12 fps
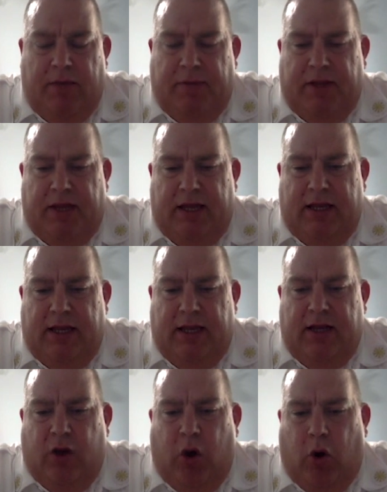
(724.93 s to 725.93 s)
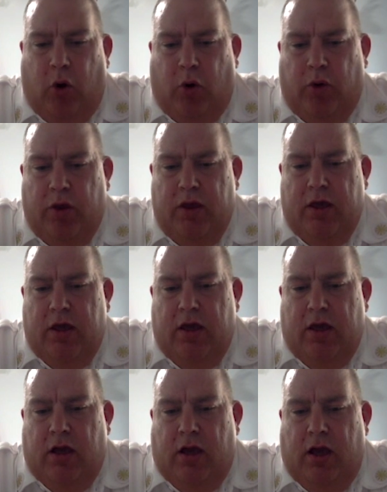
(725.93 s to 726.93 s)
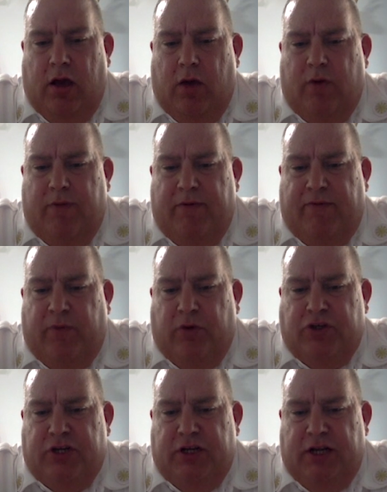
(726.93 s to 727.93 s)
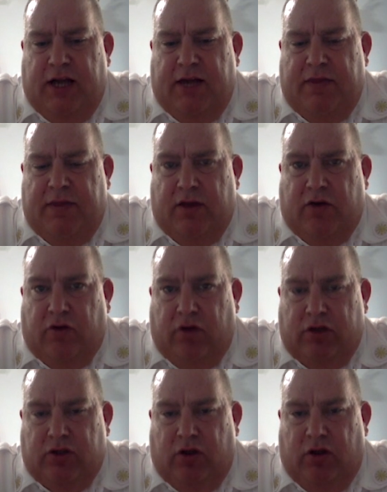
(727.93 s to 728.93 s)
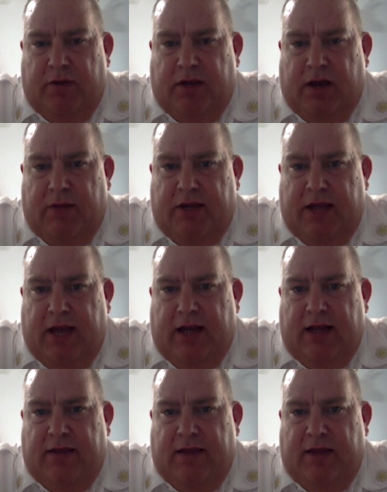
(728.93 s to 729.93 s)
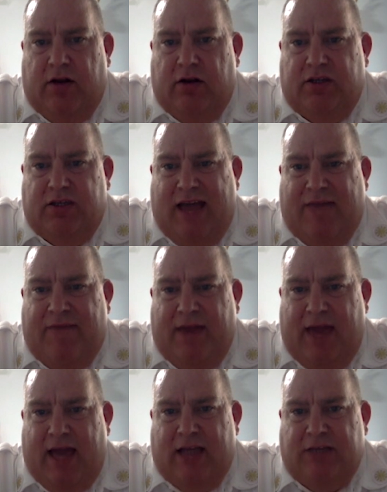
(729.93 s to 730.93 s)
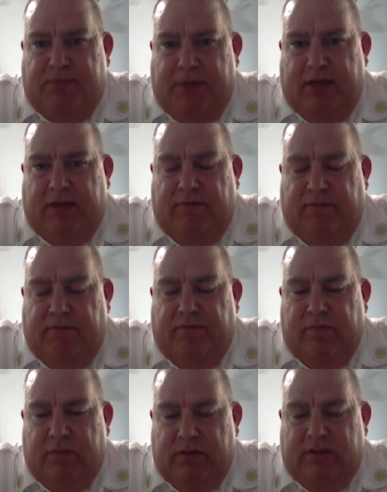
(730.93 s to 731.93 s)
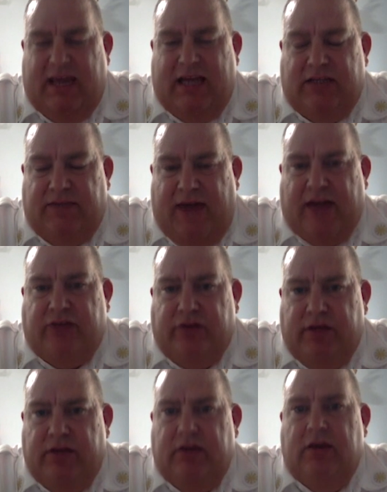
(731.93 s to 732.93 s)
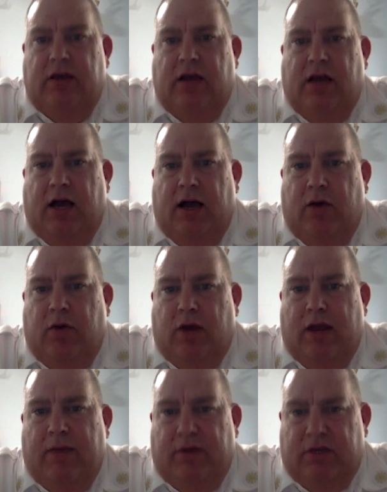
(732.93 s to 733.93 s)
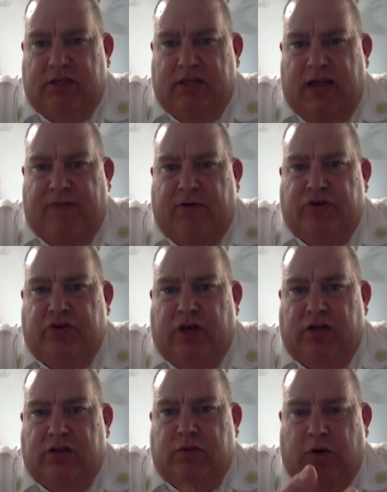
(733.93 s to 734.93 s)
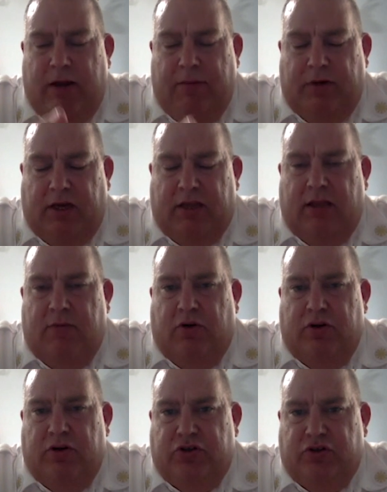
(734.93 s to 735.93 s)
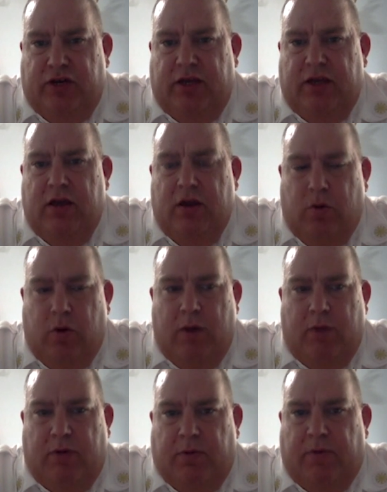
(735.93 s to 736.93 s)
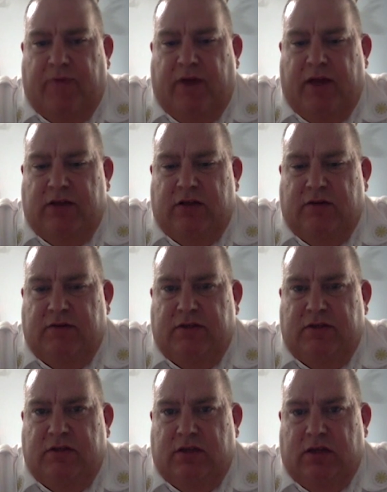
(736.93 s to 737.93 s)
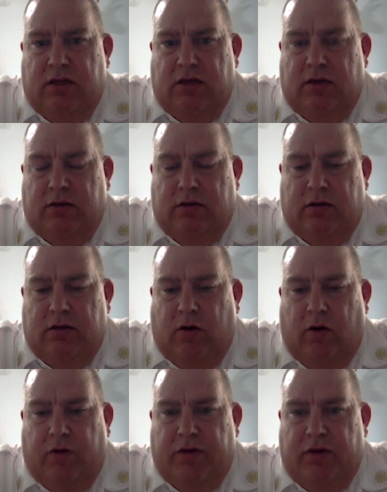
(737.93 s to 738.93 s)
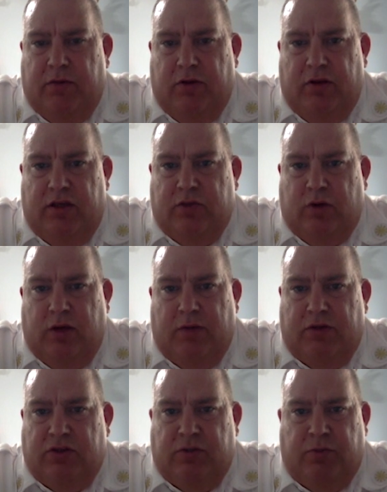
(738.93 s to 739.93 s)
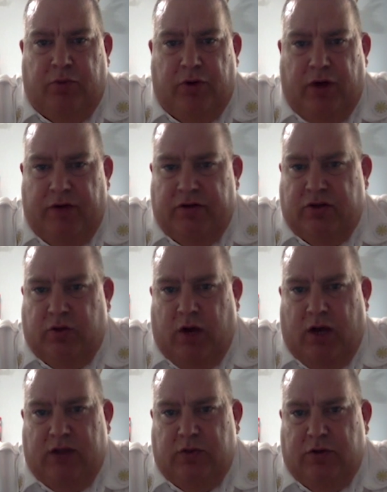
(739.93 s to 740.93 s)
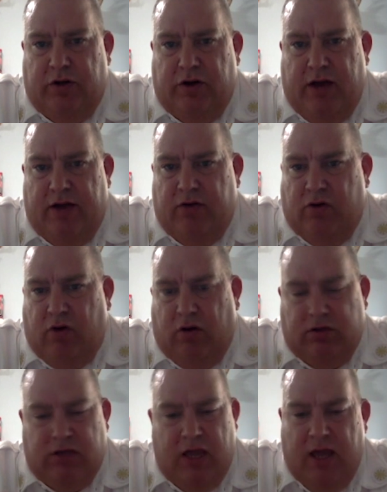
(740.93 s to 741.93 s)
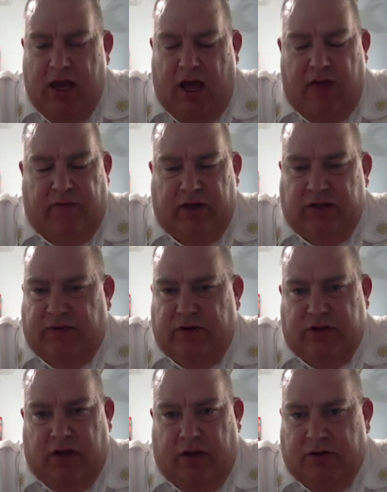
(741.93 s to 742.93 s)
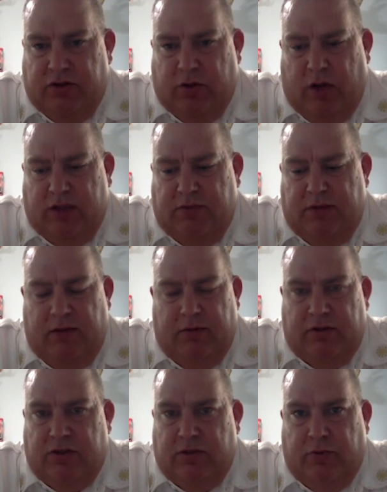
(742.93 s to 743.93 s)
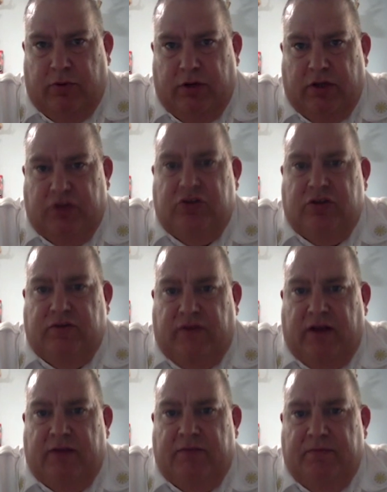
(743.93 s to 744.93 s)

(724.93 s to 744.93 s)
But in whole, we've been fortunate, I think, across all of Montgomery County that our staffing has been satisfactory. We're able to staff our trucks. We're able to get them on the street. We're able to provide services to all the communities. We're able to support other squads when they're out on calls, and vice versa. Other squads have been able to support us just fine.